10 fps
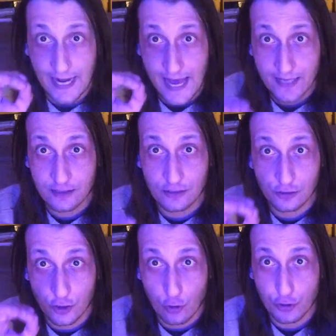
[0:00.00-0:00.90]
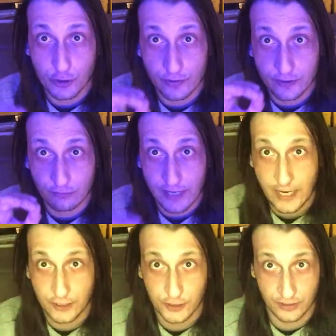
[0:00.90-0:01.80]
has social
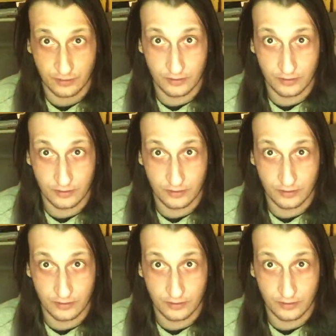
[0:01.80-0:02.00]
interaction.